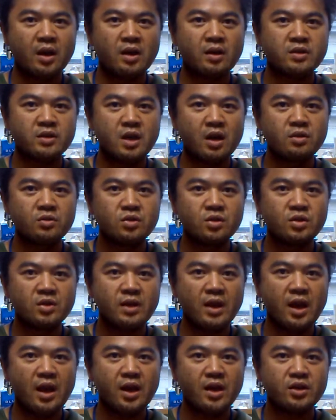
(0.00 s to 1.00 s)

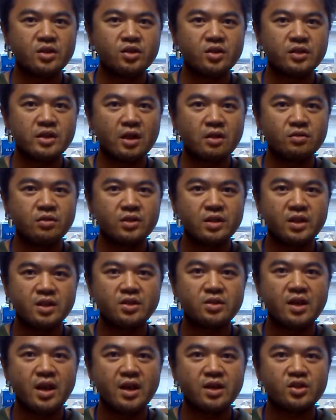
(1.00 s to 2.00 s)

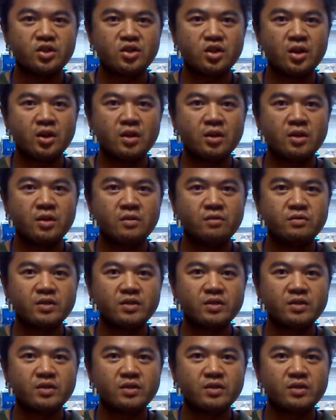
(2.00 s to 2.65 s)
Southeast Asia,